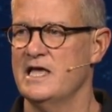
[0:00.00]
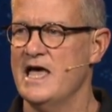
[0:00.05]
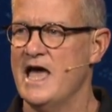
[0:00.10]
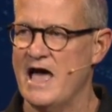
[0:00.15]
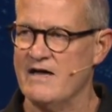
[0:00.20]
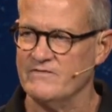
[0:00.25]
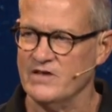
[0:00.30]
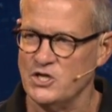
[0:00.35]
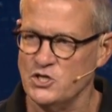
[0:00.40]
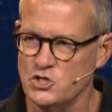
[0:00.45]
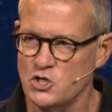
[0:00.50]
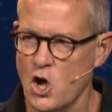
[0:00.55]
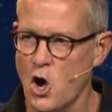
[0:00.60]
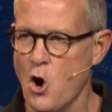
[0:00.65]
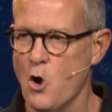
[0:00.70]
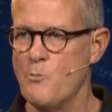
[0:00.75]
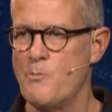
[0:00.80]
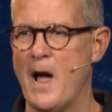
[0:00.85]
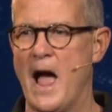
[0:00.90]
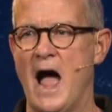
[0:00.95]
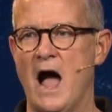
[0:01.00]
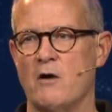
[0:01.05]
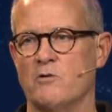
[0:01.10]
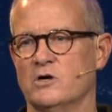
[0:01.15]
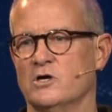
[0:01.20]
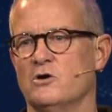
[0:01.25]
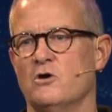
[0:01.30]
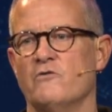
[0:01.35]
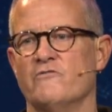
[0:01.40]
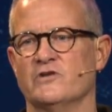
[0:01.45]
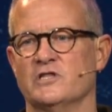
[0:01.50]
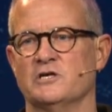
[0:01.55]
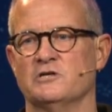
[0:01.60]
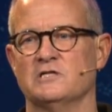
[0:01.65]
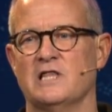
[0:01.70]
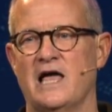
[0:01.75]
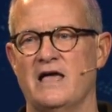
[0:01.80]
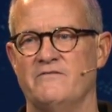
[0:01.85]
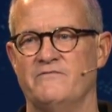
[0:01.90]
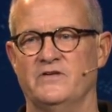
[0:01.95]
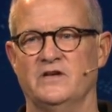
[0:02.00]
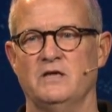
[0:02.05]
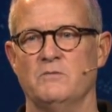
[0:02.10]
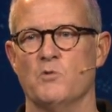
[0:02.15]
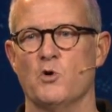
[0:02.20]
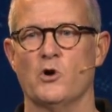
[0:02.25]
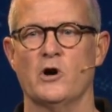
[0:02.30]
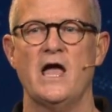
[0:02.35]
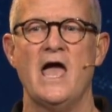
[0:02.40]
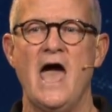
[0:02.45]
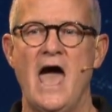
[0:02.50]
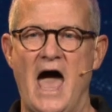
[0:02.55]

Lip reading: having no power over their life anymore,